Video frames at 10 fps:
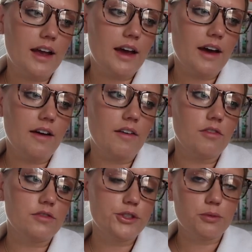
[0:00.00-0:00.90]
I
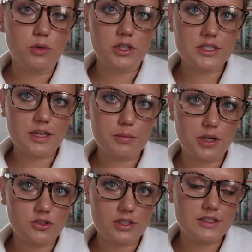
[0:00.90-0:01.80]
have two more design
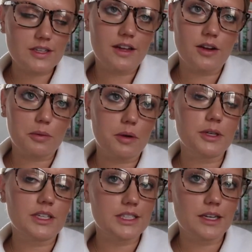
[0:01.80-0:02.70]
projects that are
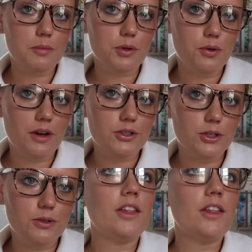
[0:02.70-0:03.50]
probably gonna take up the whole afternoon.